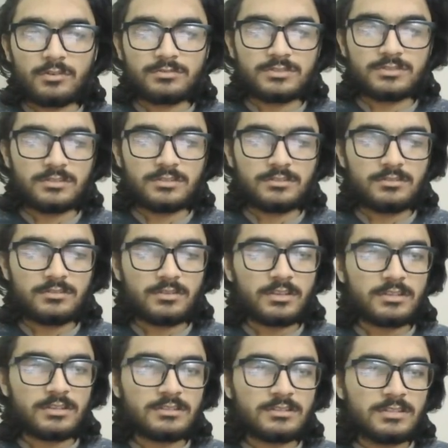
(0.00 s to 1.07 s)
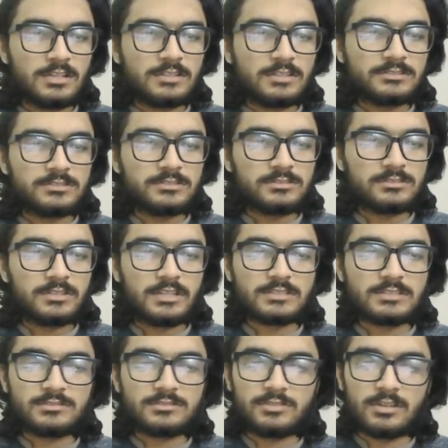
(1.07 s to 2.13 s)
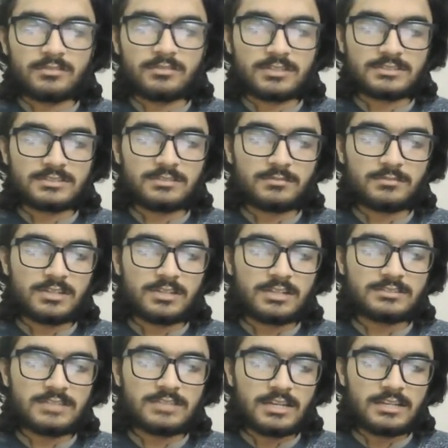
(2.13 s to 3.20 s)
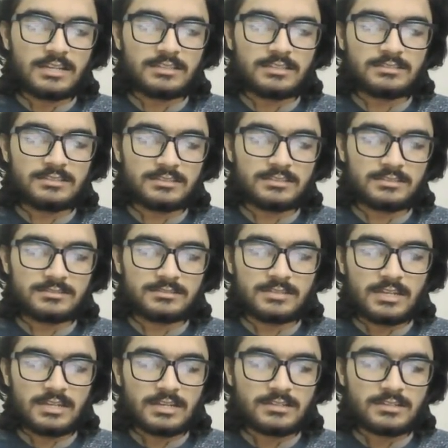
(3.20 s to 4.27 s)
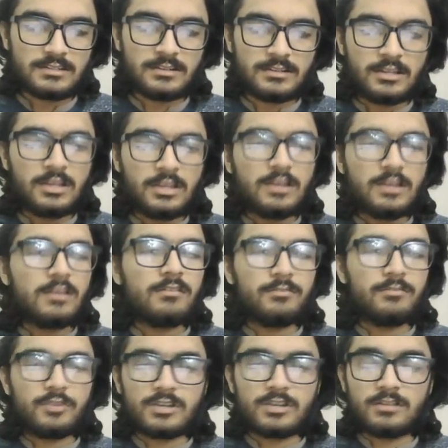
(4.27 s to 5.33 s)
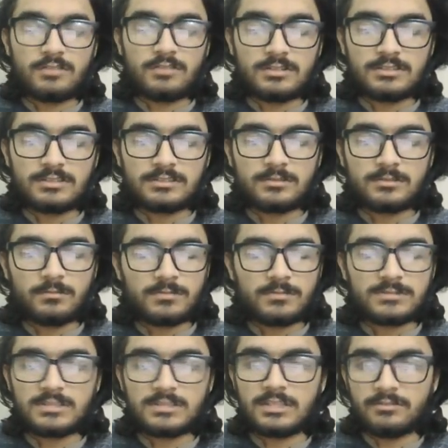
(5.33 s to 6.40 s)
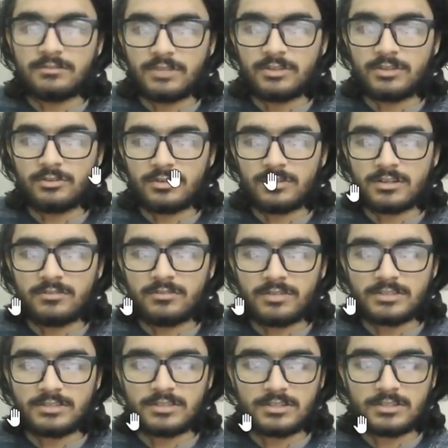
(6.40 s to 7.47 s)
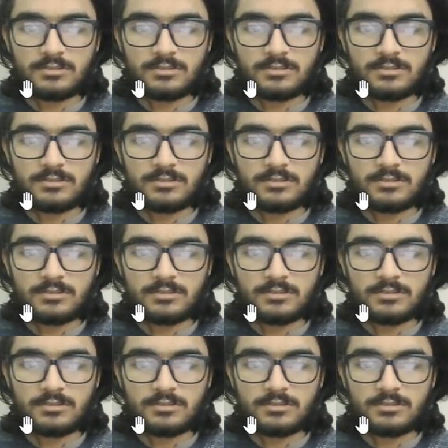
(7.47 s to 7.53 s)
option. Okay, so the next you have custom class and the CSS selector. We covered this obviously when you're covering the